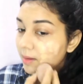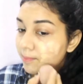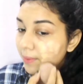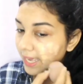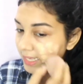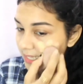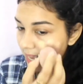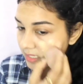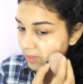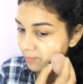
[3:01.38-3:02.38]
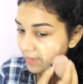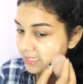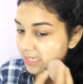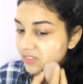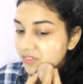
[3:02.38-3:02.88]
base, as
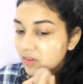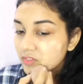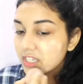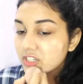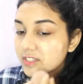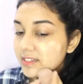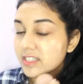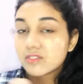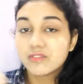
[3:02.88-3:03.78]
a foundation. It's